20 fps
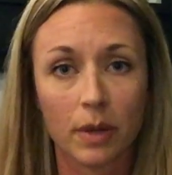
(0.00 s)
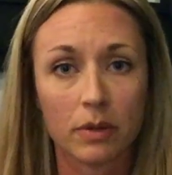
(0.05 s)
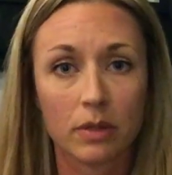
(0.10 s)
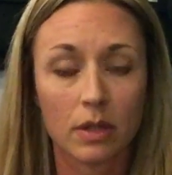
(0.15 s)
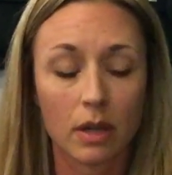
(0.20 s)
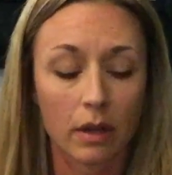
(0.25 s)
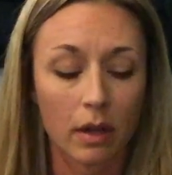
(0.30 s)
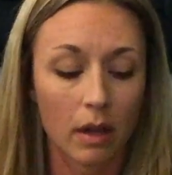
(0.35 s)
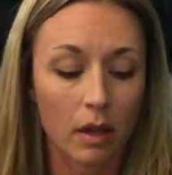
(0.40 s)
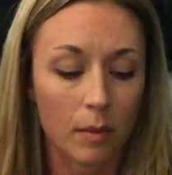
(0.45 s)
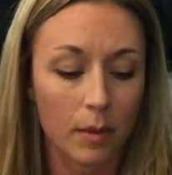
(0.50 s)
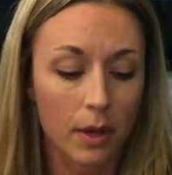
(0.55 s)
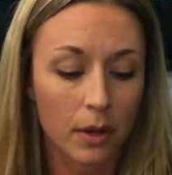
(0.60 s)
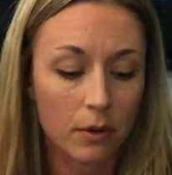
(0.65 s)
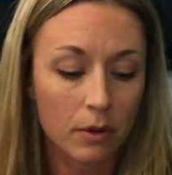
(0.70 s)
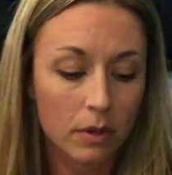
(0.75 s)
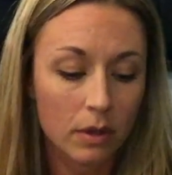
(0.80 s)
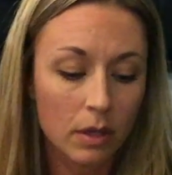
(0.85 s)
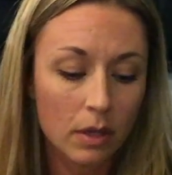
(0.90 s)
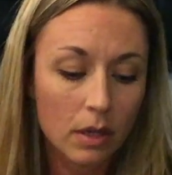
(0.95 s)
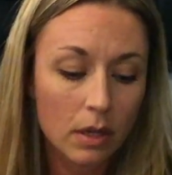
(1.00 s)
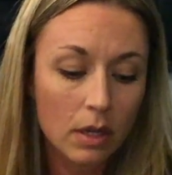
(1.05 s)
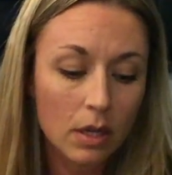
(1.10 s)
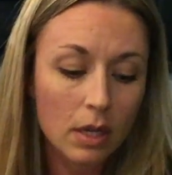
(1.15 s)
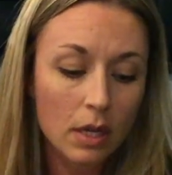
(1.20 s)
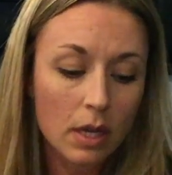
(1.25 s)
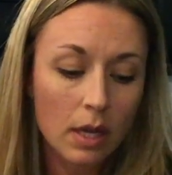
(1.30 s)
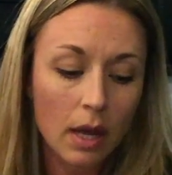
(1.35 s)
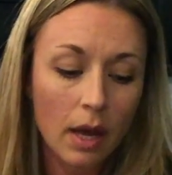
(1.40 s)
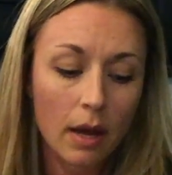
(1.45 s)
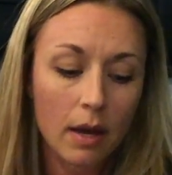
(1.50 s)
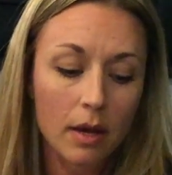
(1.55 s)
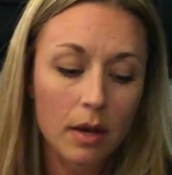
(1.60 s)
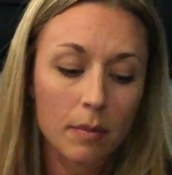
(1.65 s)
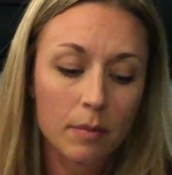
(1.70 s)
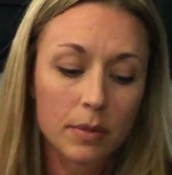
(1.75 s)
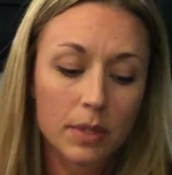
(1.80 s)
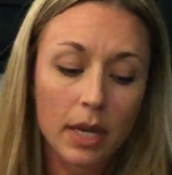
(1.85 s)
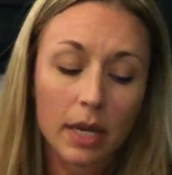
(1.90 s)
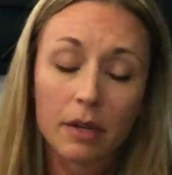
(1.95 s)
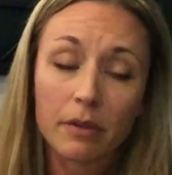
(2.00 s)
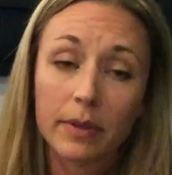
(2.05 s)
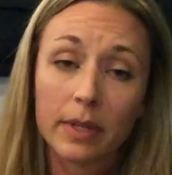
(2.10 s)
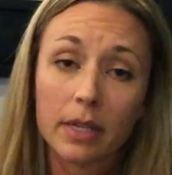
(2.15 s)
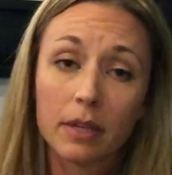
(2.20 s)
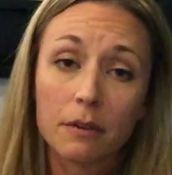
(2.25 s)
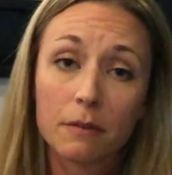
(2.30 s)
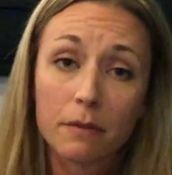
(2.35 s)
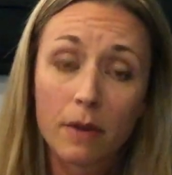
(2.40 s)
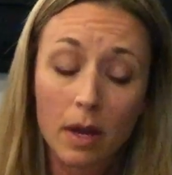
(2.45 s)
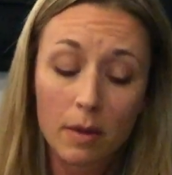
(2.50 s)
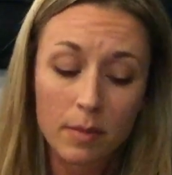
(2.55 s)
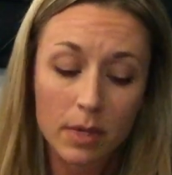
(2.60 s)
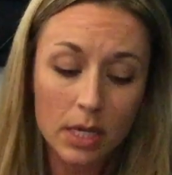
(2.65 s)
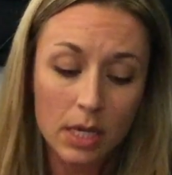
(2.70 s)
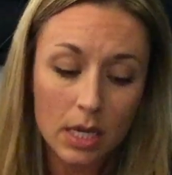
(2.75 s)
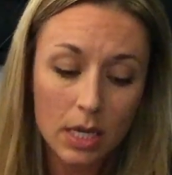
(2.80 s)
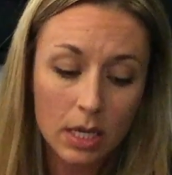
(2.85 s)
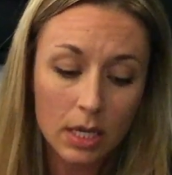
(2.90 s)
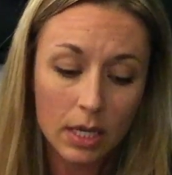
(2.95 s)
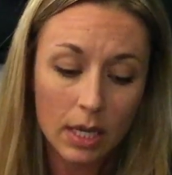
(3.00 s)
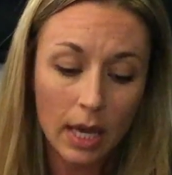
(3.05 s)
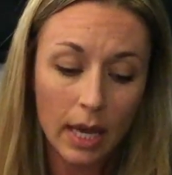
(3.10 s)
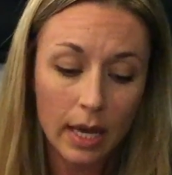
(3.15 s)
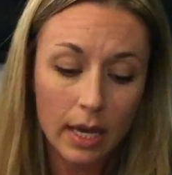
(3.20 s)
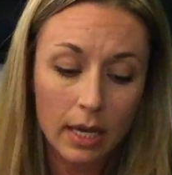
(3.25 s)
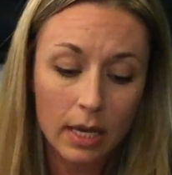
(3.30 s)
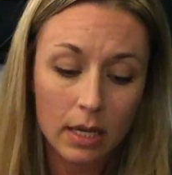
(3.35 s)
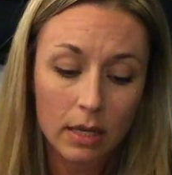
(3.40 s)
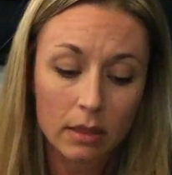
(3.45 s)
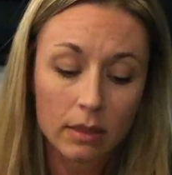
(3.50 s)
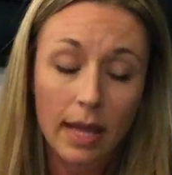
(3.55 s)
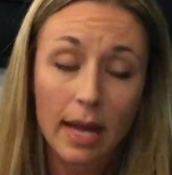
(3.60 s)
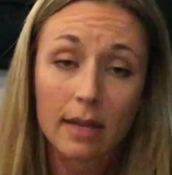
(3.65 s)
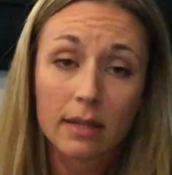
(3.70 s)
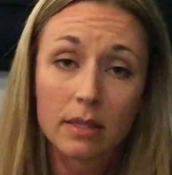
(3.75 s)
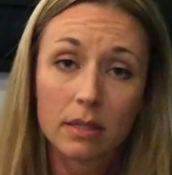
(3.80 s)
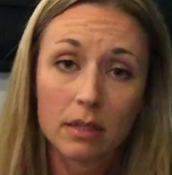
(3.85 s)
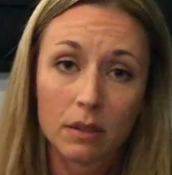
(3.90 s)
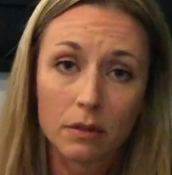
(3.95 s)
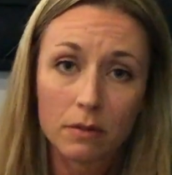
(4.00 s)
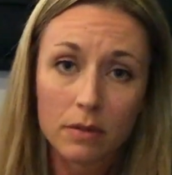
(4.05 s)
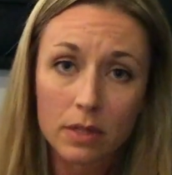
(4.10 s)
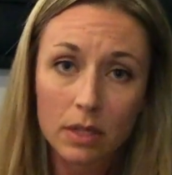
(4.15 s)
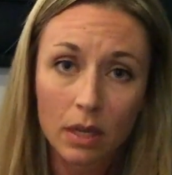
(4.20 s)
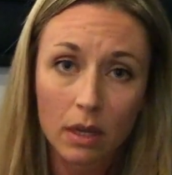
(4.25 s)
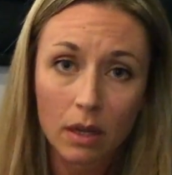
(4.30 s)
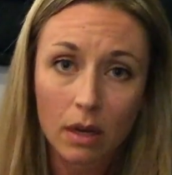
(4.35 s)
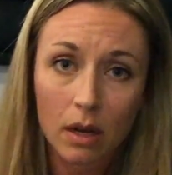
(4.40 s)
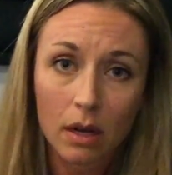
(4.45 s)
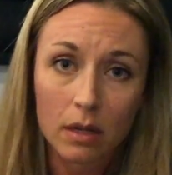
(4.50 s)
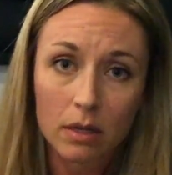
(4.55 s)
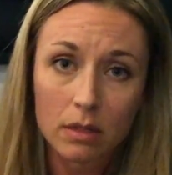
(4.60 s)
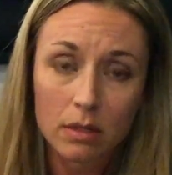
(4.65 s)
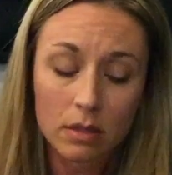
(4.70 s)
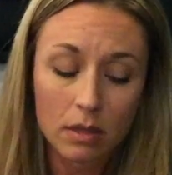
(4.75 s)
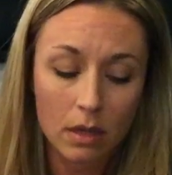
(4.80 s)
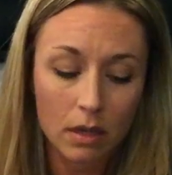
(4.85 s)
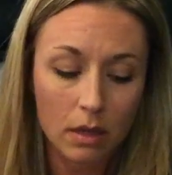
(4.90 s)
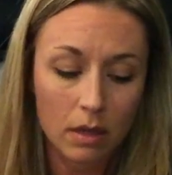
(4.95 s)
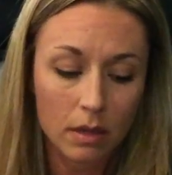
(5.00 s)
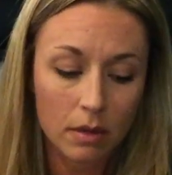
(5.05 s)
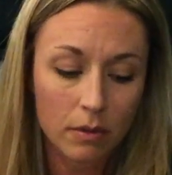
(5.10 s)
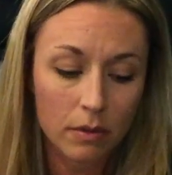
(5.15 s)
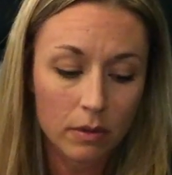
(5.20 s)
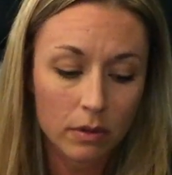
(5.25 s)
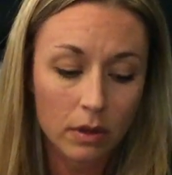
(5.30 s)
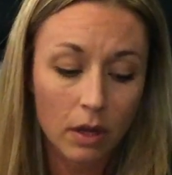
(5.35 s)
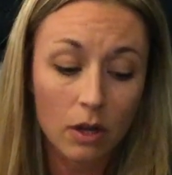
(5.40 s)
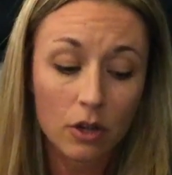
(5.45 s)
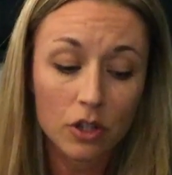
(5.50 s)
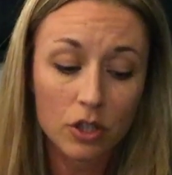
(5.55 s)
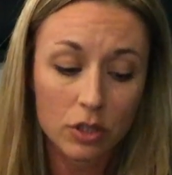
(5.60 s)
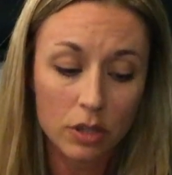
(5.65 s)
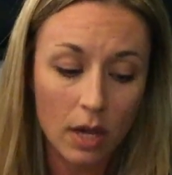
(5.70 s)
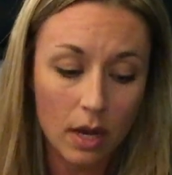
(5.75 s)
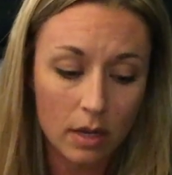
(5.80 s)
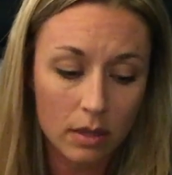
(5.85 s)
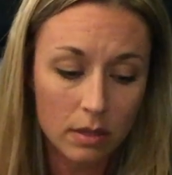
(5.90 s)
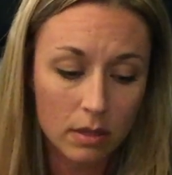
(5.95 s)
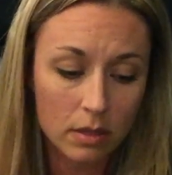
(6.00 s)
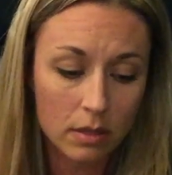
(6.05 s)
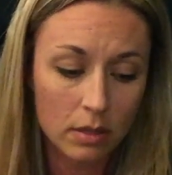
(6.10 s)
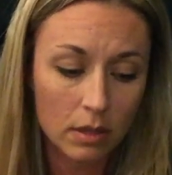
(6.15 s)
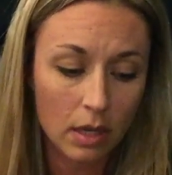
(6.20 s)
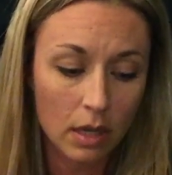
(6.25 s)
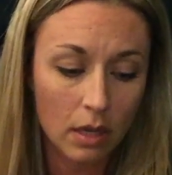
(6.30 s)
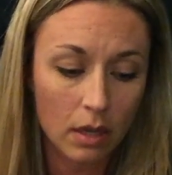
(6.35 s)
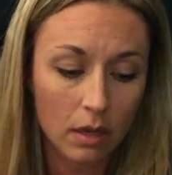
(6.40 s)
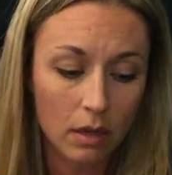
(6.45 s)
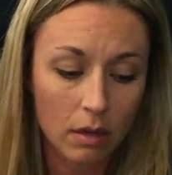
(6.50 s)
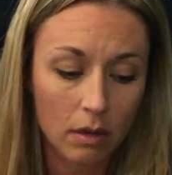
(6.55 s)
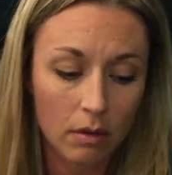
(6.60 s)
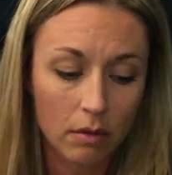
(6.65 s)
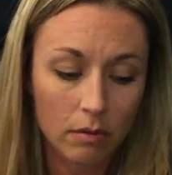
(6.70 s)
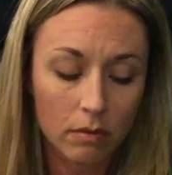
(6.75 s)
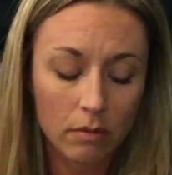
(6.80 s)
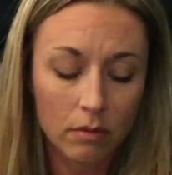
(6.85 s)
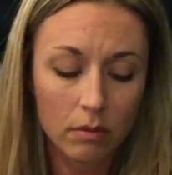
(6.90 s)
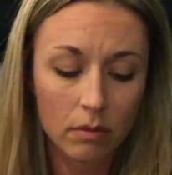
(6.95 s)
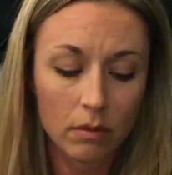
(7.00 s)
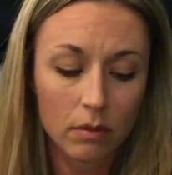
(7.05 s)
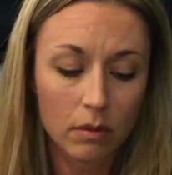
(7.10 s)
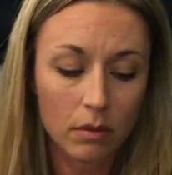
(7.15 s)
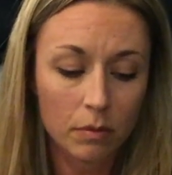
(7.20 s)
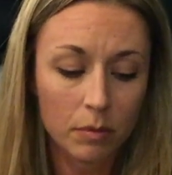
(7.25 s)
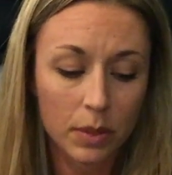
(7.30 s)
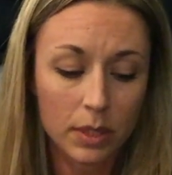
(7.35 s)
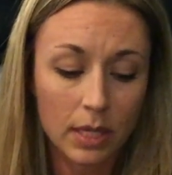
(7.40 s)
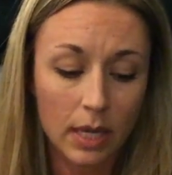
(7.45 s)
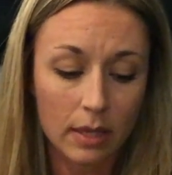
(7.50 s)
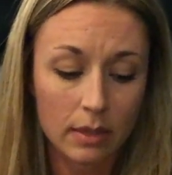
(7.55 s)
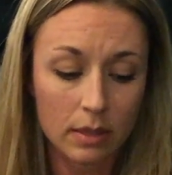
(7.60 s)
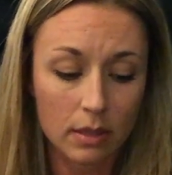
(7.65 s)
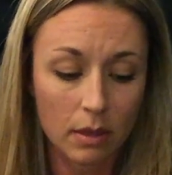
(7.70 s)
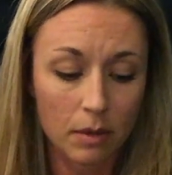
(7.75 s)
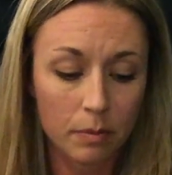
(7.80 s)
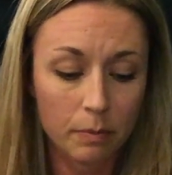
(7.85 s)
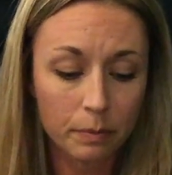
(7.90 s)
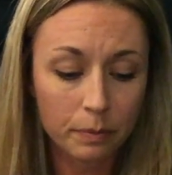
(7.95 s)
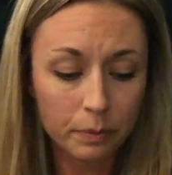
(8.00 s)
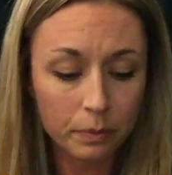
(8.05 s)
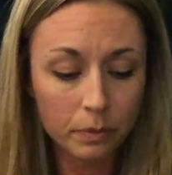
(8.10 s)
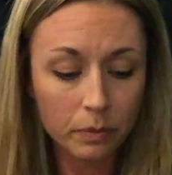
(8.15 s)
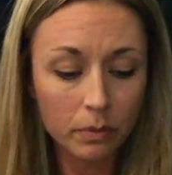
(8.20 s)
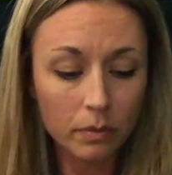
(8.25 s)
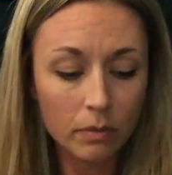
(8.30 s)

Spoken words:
I was talking about. Diarrhea, vomiting, and laxatives can cause a large loss in potassium.